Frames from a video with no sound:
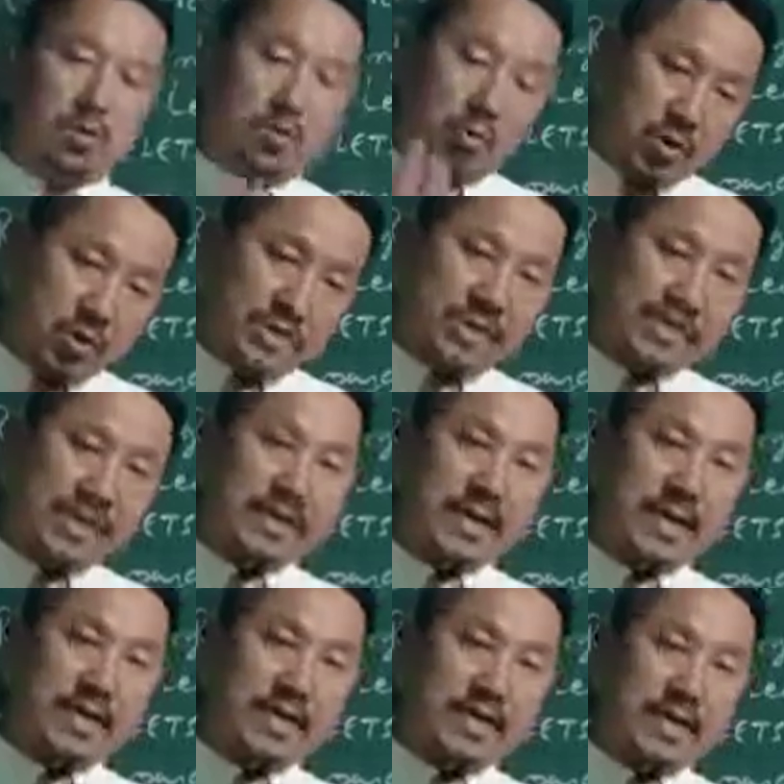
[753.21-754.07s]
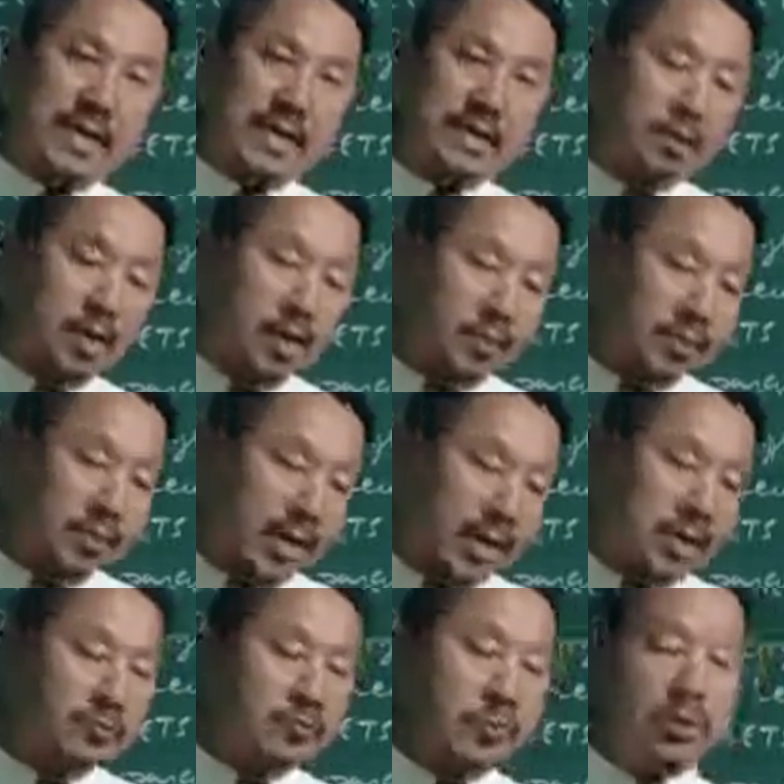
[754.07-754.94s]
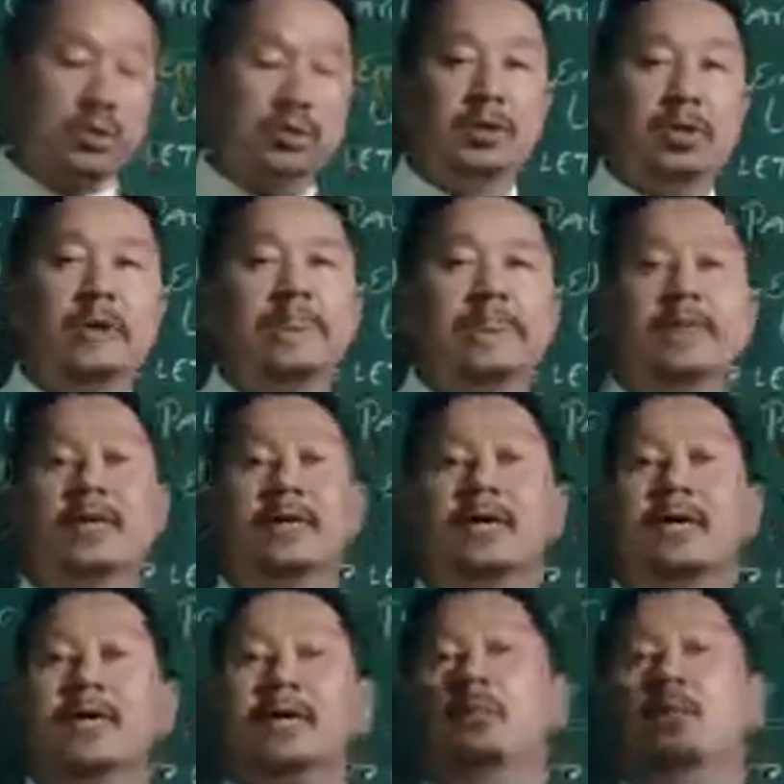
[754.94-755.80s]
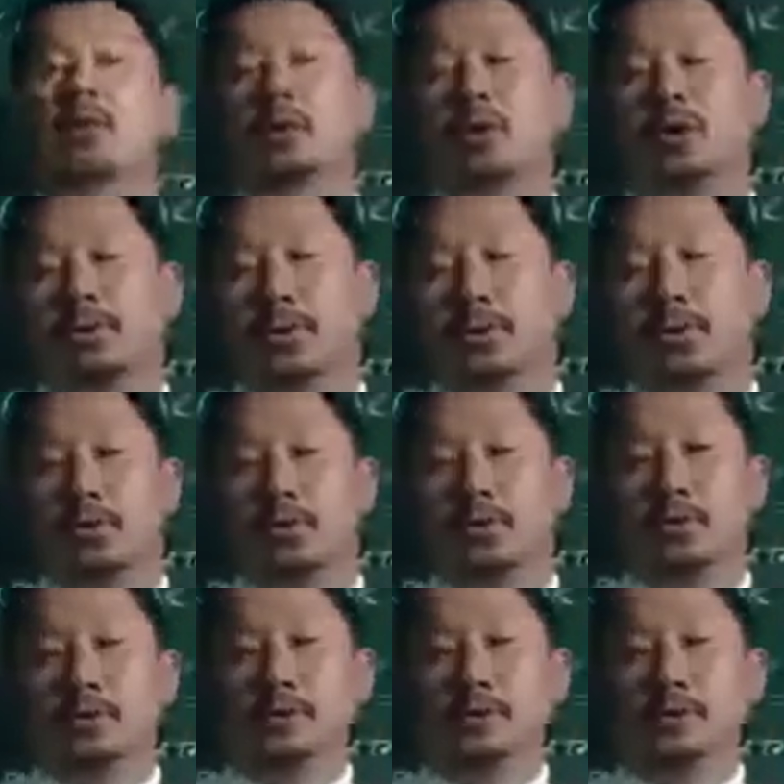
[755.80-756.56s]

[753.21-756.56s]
goes inside and combine with your hemoglobin.